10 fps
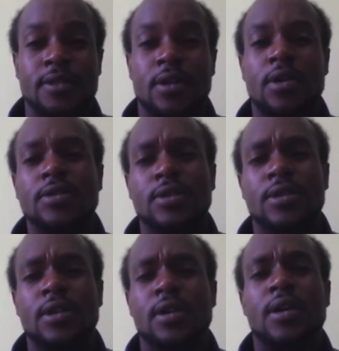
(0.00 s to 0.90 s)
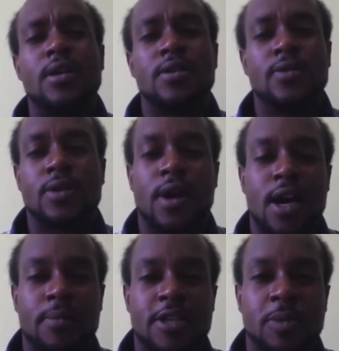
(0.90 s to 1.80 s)
Also, there are other
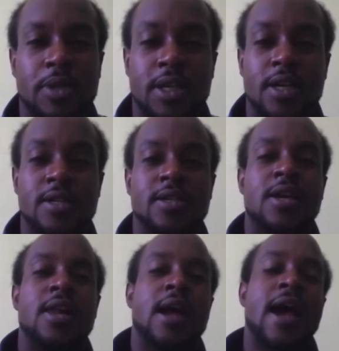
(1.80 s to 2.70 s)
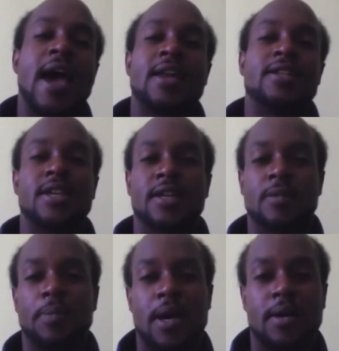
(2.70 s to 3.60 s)
requirements because I had to check
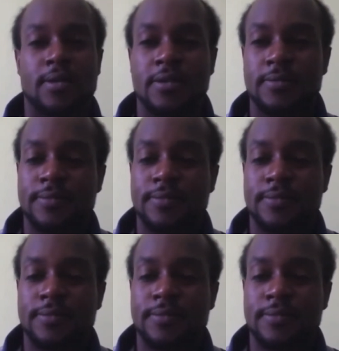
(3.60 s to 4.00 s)
the box.